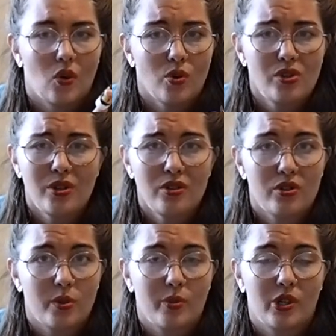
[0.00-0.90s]
Also
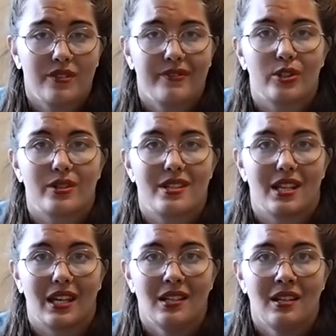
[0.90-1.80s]
super good for your
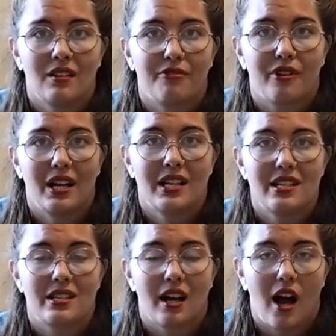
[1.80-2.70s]
skin and for any
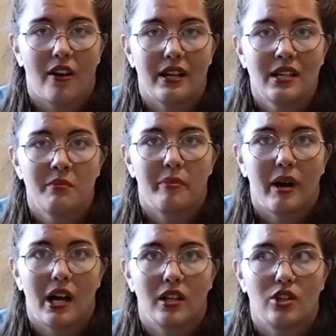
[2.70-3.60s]
scarring,
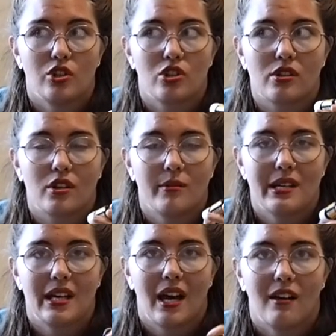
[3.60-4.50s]
but you just got to
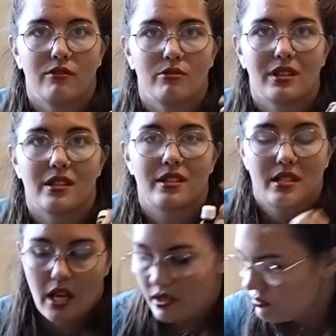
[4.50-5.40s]
be careful with the
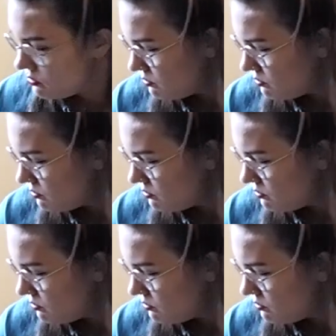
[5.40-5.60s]
sun,